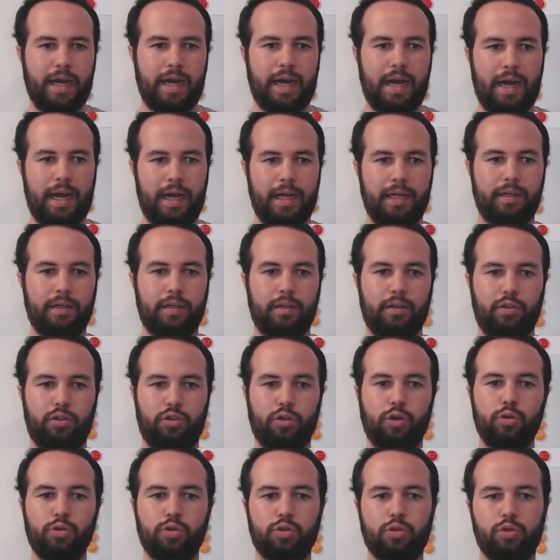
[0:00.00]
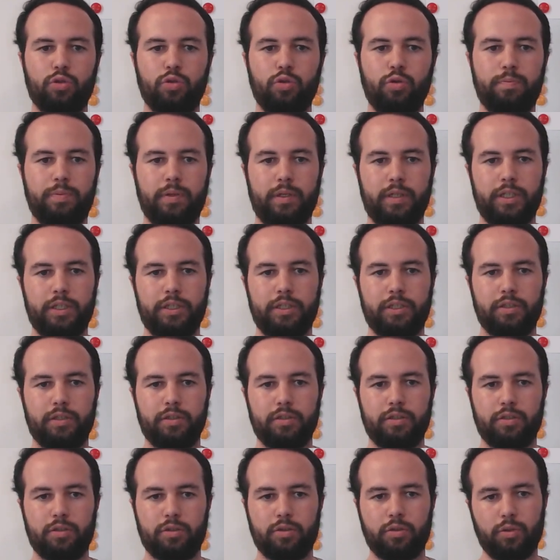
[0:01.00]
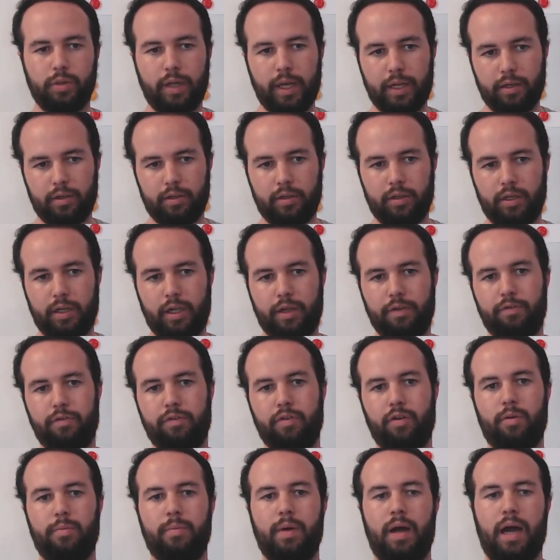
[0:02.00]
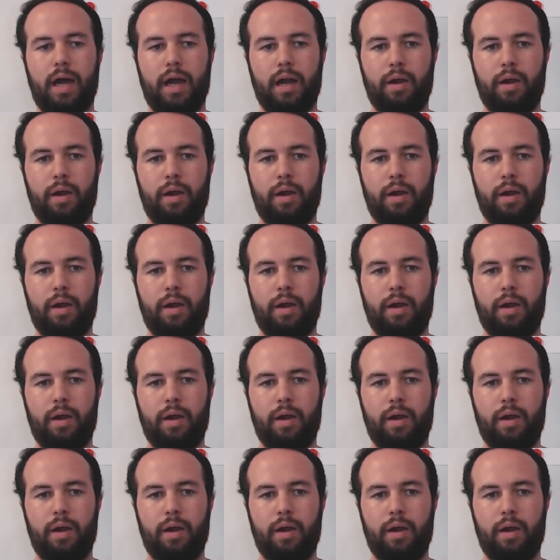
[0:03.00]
and those two partitions together, they form a